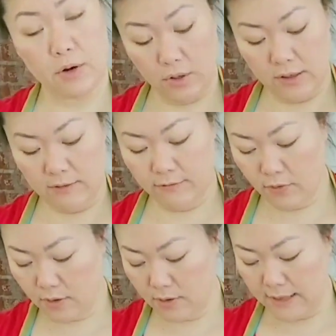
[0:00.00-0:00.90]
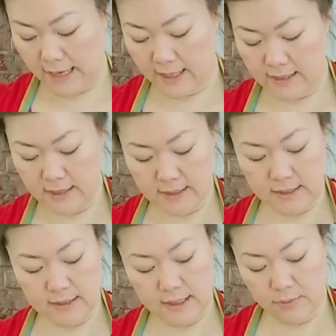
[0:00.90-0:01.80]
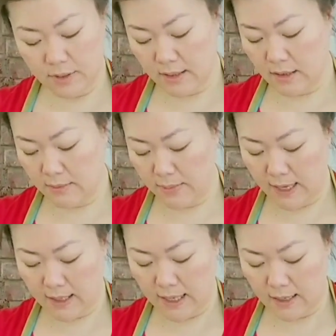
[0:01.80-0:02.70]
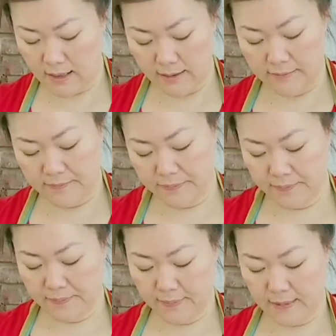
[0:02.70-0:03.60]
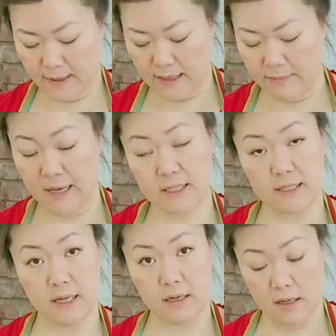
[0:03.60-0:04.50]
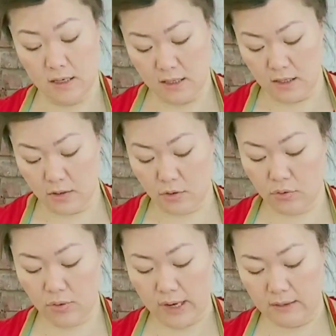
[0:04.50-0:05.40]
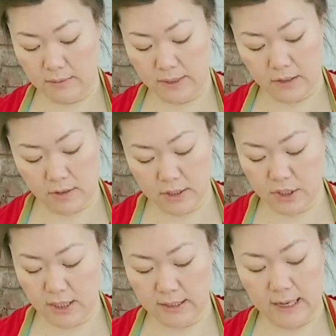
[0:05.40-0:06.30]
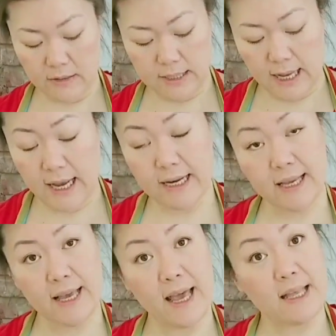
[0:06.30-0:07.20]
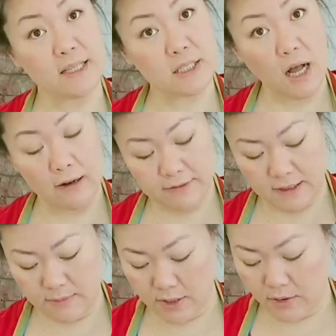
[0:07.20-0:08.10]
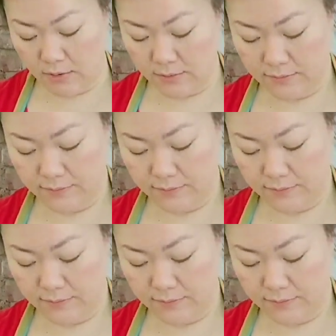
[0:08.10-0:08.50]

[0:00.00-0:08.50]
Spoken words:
looking for, that consistency within the pancake that makes it incredibly crunchy on the outside and soft in the middle.